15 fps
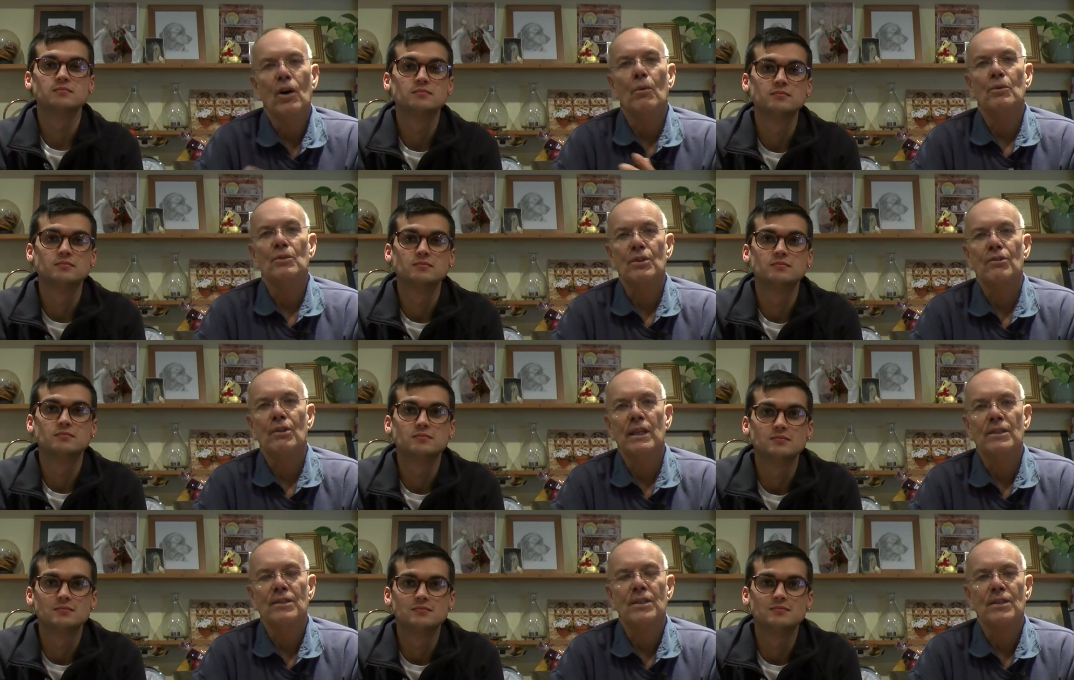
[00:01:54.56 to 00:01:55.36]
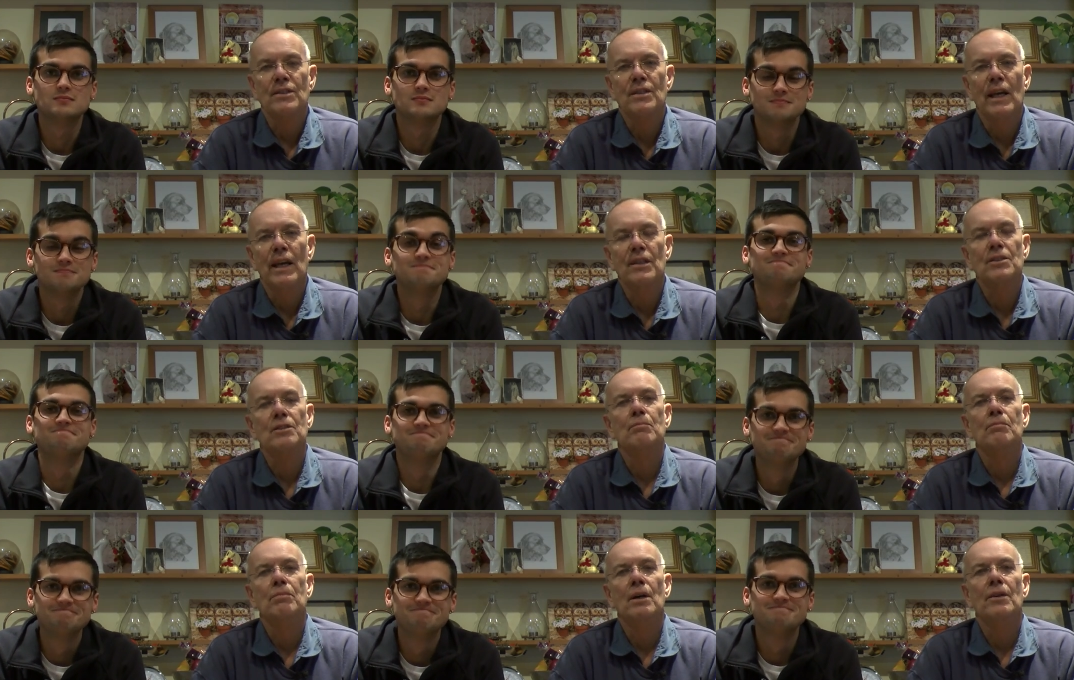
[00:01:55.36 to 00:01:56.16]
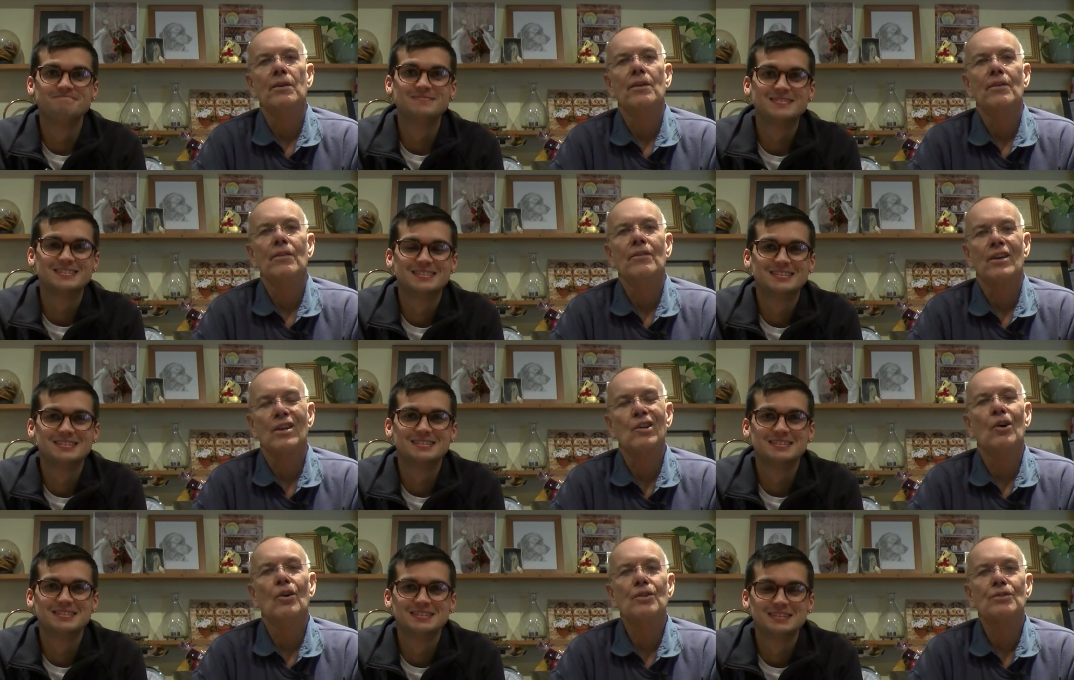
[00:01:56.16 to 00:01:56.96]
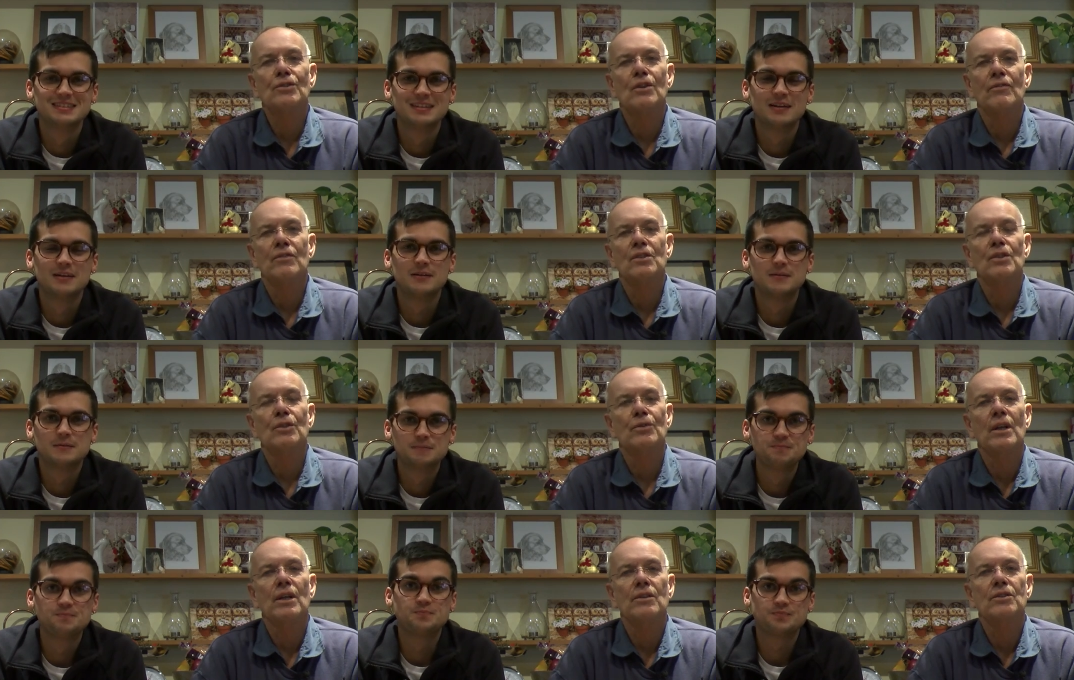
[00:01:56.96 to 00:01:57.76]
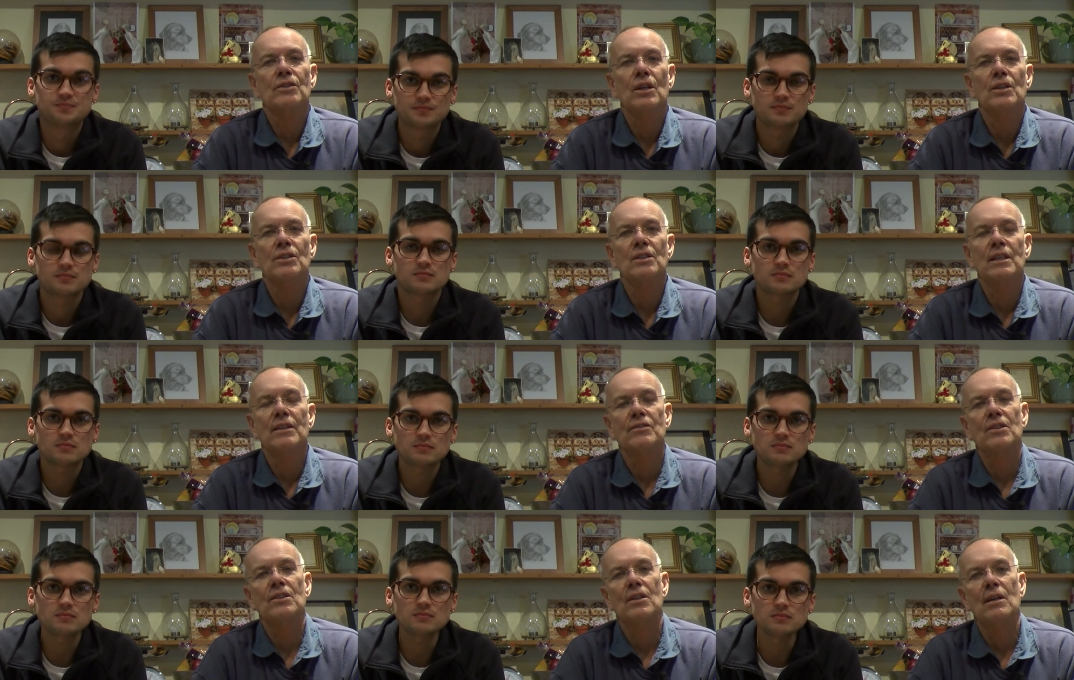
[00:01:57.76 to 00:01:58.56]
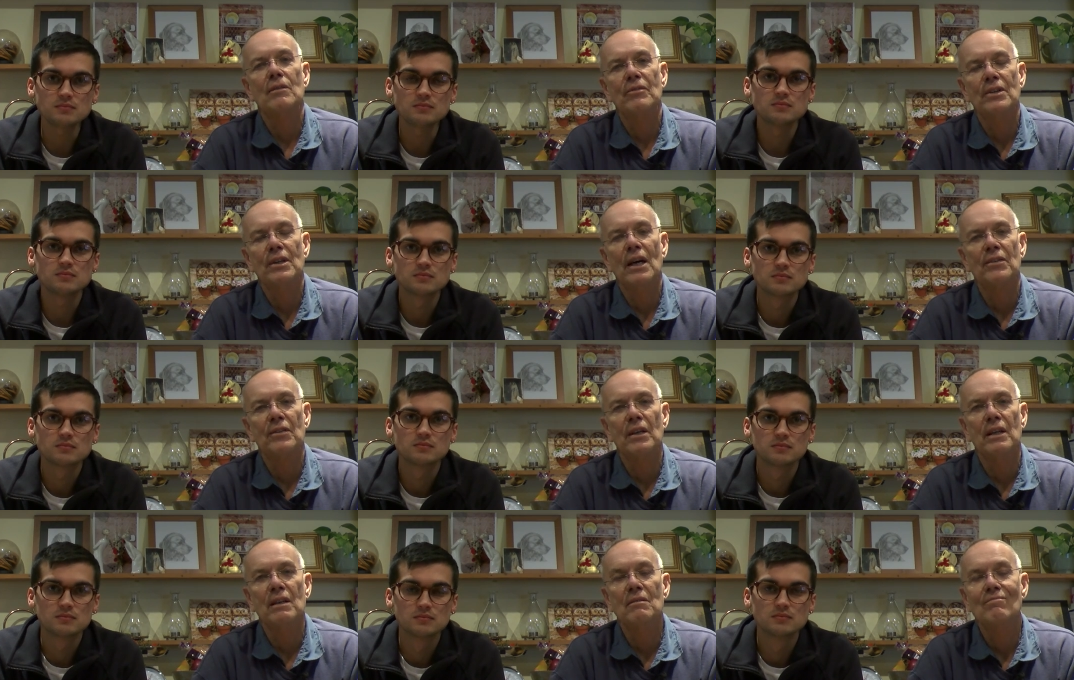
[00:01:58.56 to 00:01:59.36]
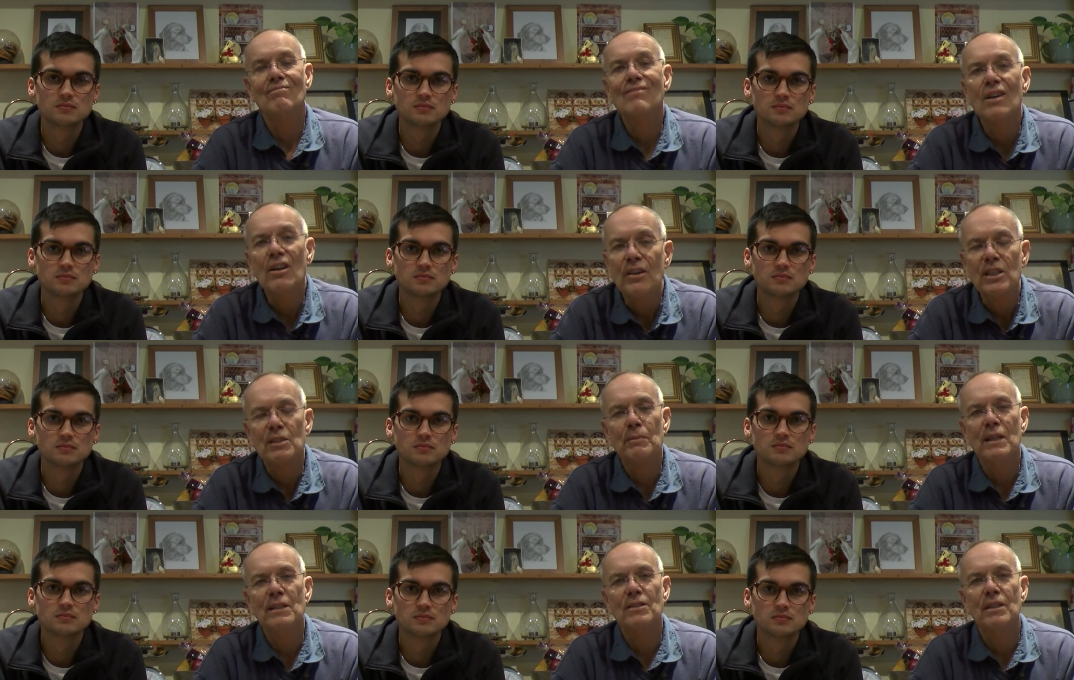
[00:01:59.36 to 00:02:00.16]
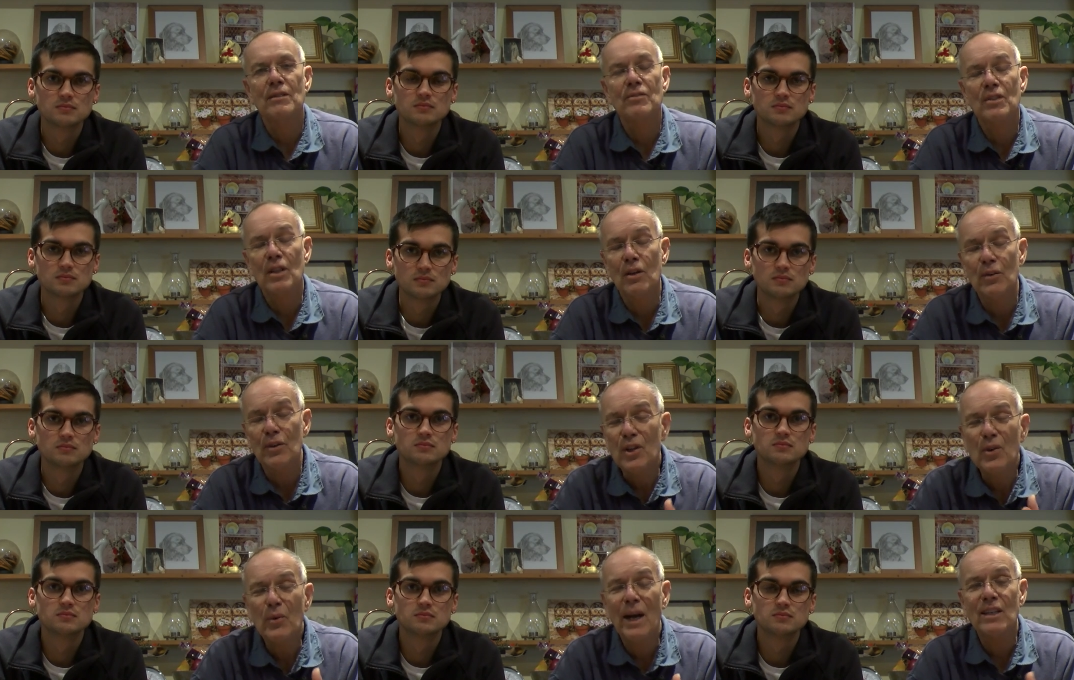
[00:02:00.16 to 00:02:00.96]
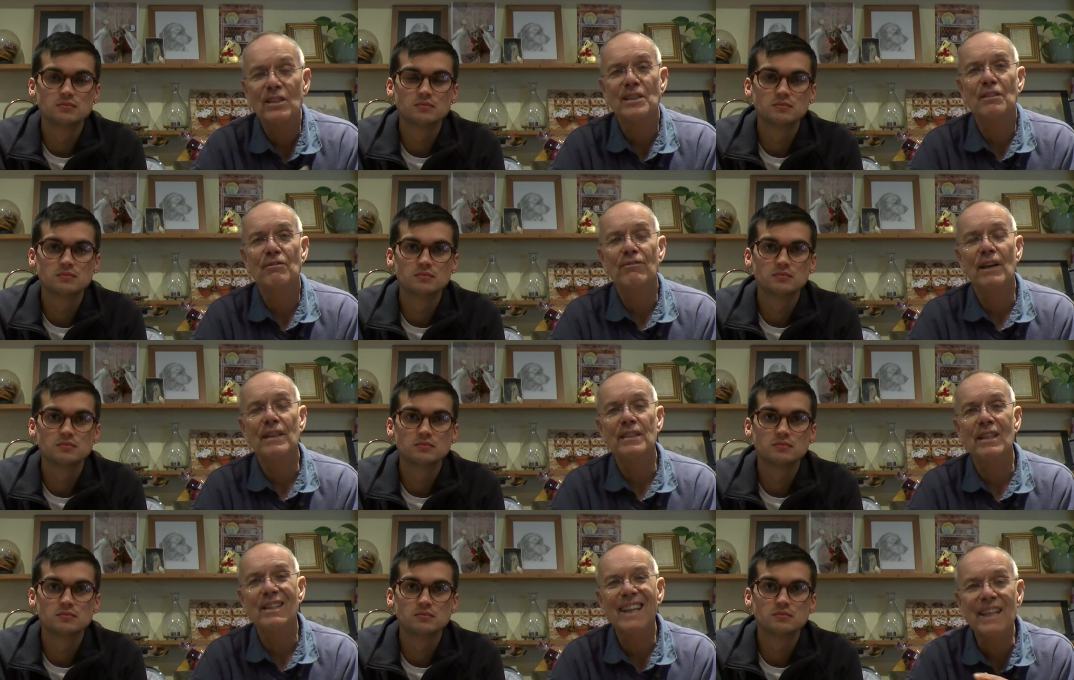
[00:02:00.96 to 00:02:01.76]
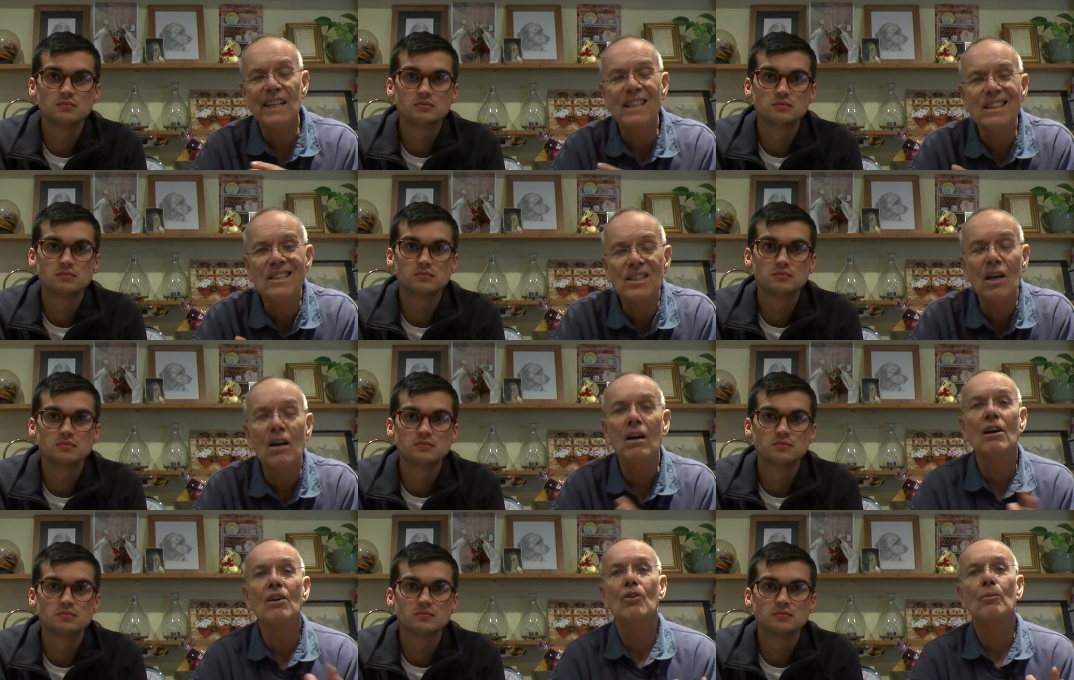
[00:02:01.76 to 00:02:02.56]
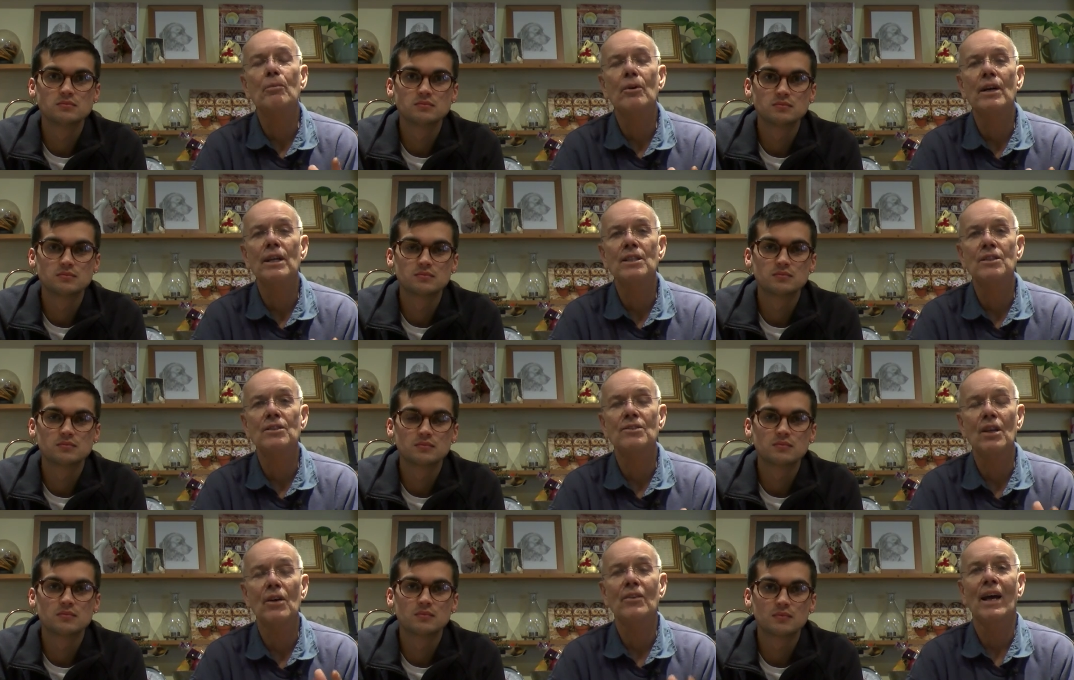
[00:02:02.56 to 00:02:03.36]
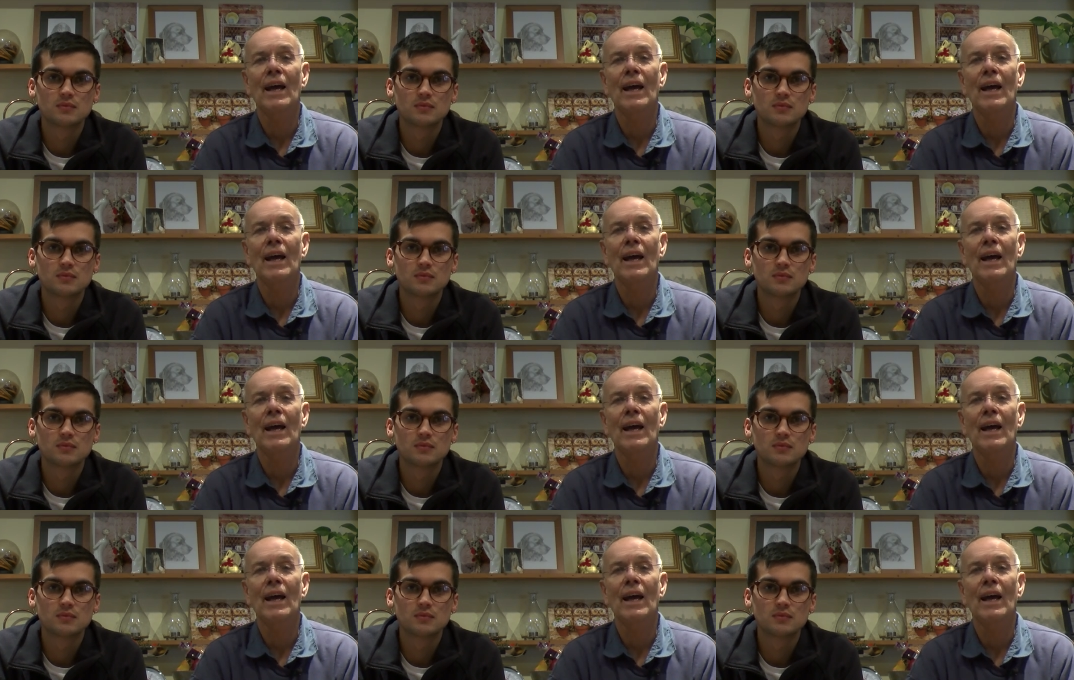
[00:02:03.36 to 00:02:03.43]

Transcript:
Speaker 1: op was a great success, but the costs, obviously, although the surgeon gives the time for nothing, are expensive. So you actually funded that entire operation. So